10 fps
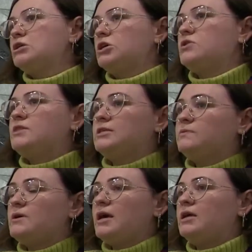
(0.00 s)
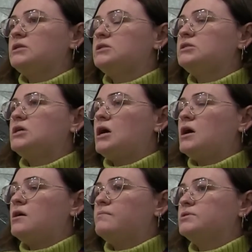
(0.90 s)
So this weekend,
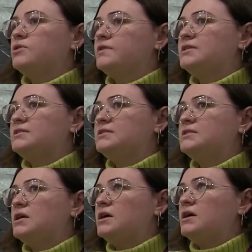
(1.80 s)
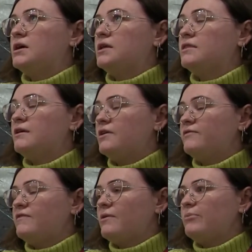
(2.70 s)
so on the 3rd
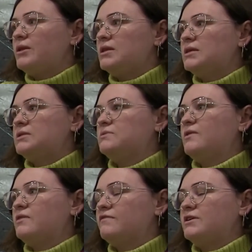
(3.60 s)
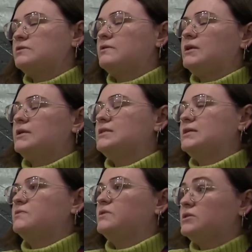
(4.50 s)
of November, that's when the first screening is, and
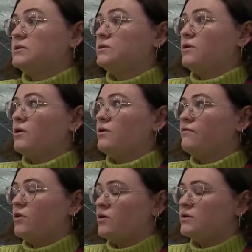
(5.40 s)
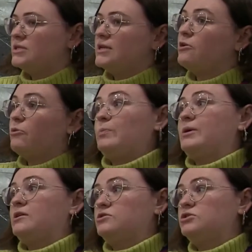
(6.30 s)
that's Wizard of Oz, and I will
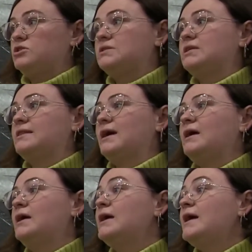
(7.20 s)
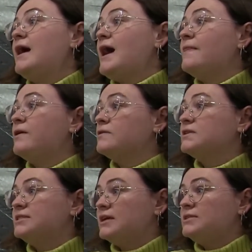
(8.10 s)
be introducing that. And then on
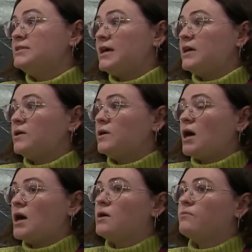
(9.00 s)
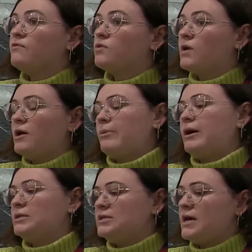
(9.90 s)
the Sunday, we've got quite a
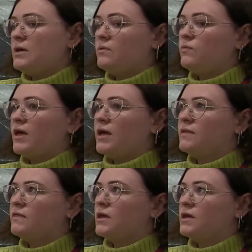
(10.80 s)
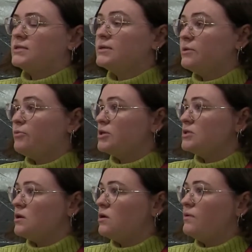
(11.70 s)
packed day, the Sunday brunch
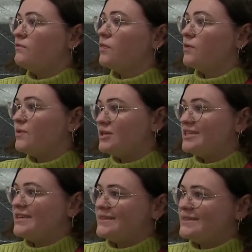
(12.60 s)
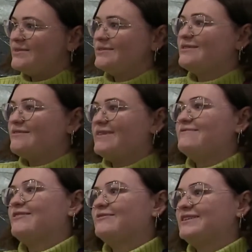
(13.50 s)
slot, we've got The Witches, so it's the
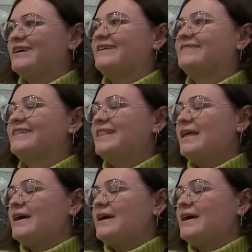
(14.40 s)
great Roald Dahl